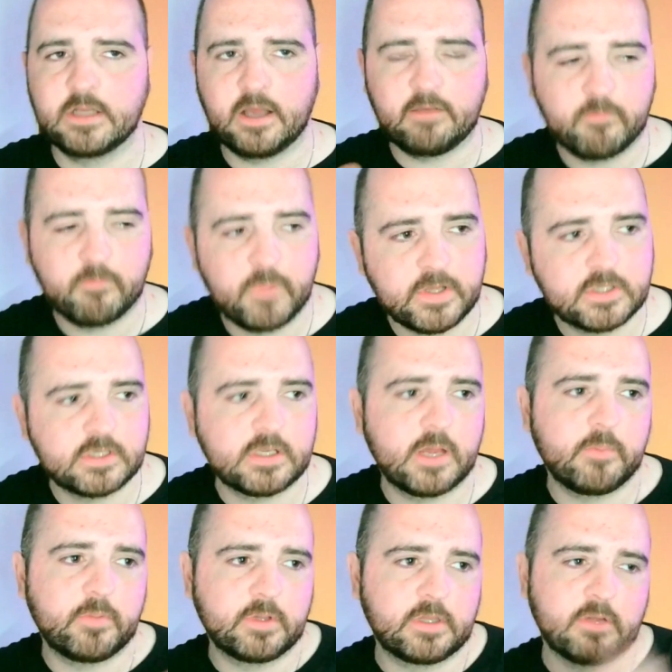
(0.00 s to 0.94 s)
I haven't mentioned it
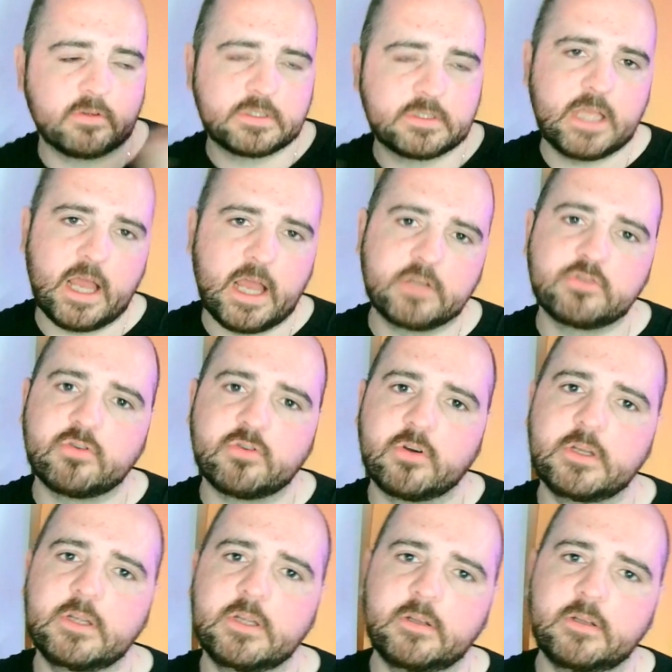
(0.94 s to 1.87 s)
yet, but there's the
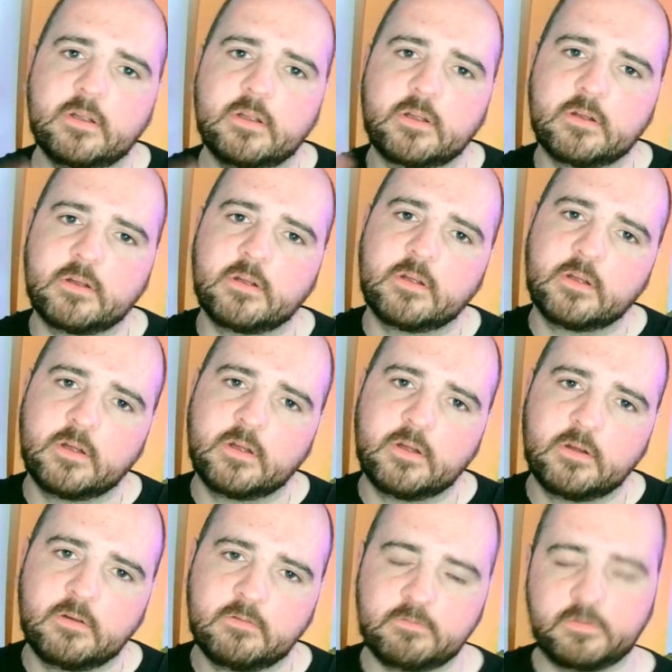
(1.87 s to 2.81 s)
Android
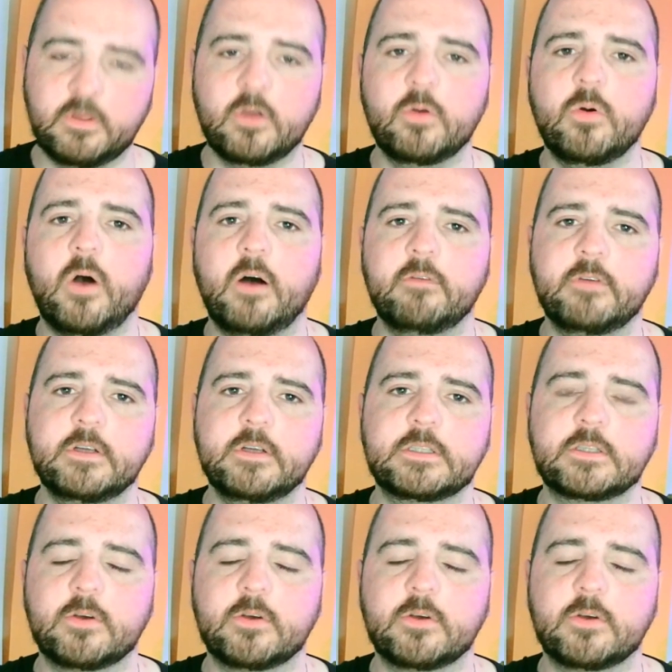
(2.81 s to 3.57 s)
view of it.